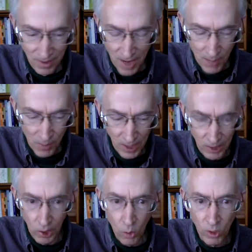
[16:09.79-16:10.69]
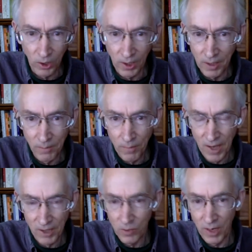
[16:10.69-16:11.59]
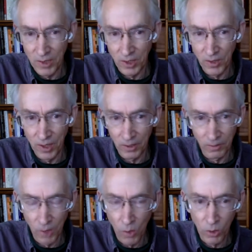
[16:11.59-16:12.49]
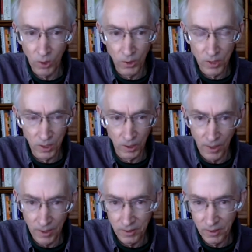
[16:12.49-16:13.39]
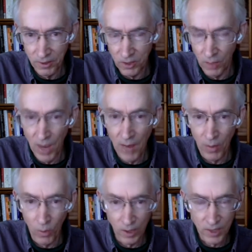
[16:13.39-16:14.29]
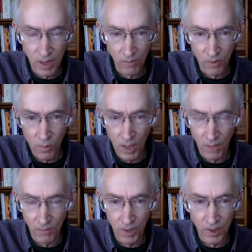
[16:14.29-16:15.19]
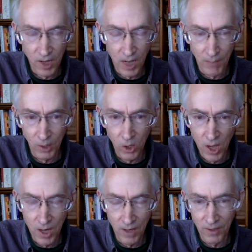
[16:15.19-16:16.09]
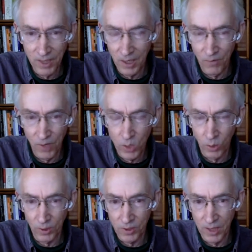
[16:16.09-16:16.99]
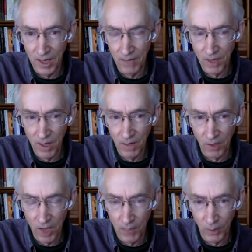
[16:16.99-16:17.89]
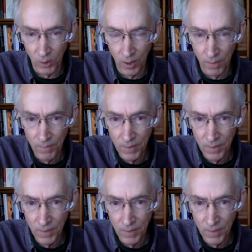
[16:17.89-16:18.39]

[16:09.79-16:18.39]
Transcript: operating locally, maximizing their local utilities, and somehow it works out for the benefit of the common good, and the individual does not have to have the common good